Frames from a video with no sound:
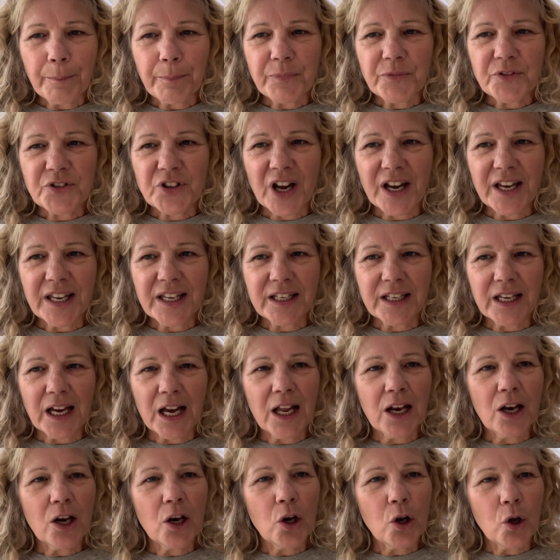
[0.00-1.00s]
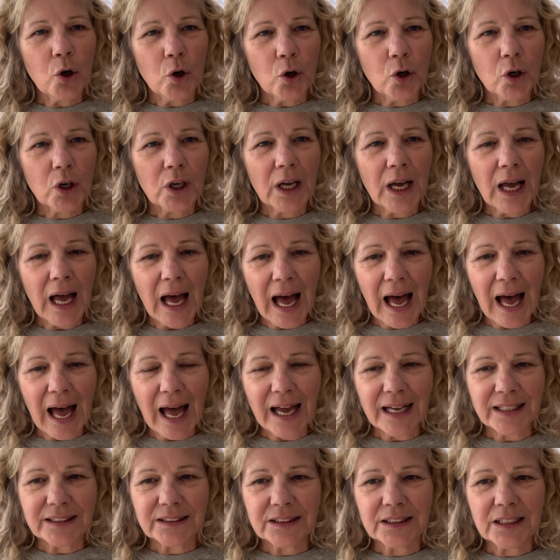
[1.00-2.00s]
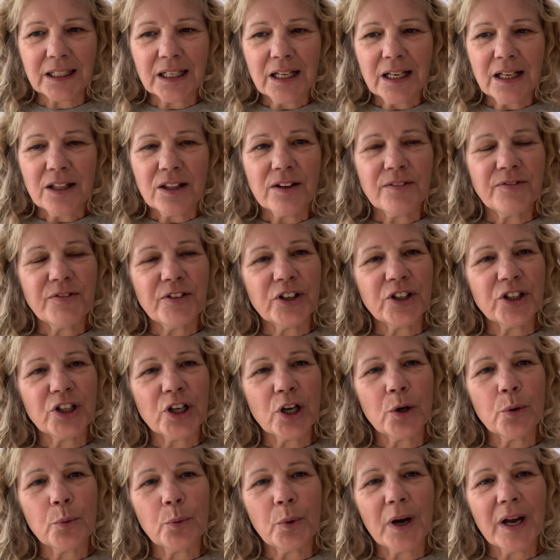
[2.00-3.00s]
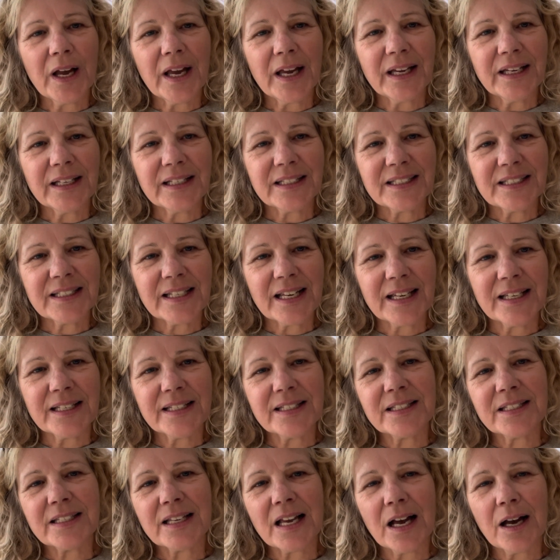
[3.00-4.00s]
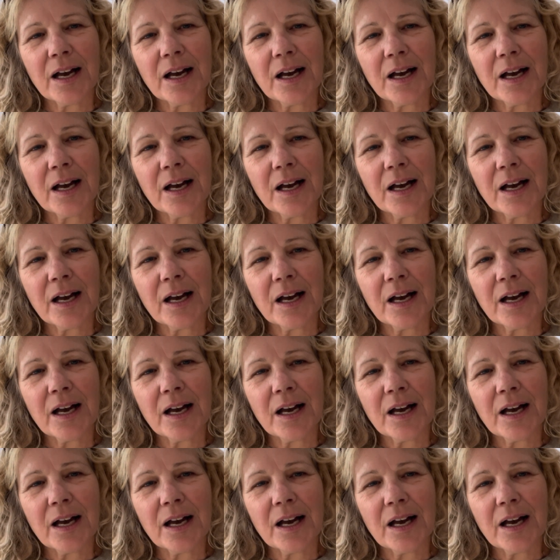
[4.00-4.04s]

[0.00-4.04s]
take a look at the video where it says